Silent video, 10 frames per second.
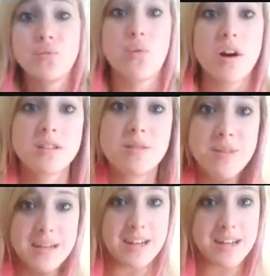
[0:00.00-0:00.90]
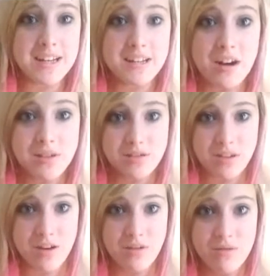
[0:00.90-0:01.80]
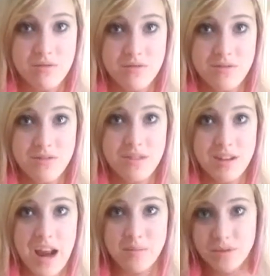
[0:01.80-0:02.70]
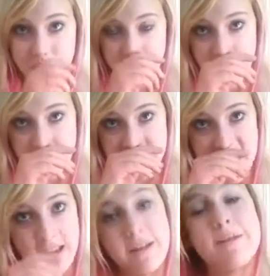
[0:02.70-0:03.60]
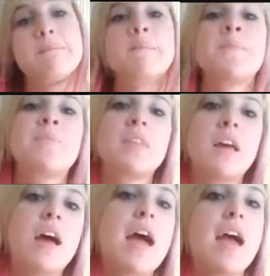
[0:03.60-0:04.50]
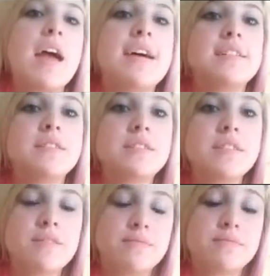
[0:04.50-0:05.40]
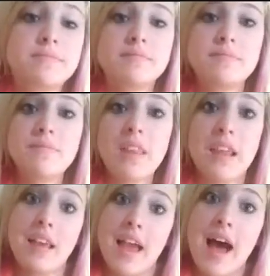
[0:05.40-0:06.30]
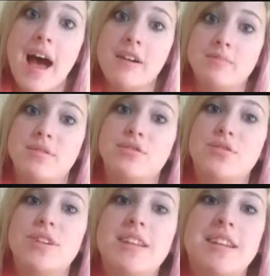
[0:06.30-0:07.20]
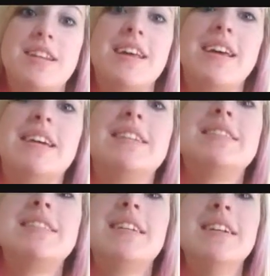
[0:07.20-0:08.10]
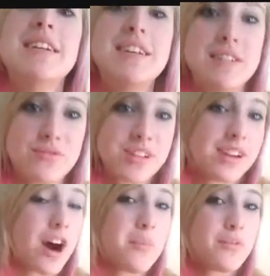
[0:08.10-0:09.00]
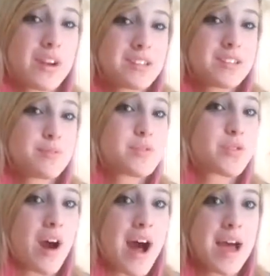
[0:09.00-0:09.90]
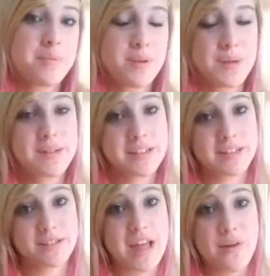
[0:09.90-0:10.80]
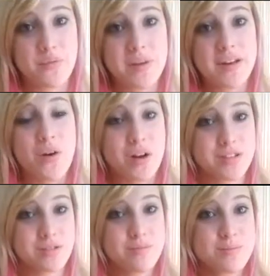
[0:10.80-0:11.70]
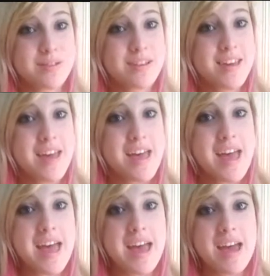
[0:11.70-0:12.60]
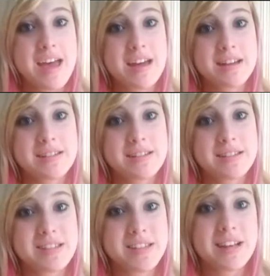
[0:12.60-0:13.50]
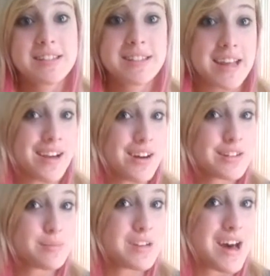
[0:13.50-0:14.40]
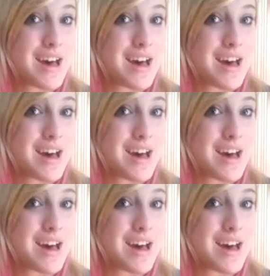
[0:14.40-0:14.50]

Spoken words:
who you want to be in it also. The names are on the website. And yeah, I hope you enjoyed it. And don't forget to comment, rate, subscribe. That would be awesome. And stay awesome,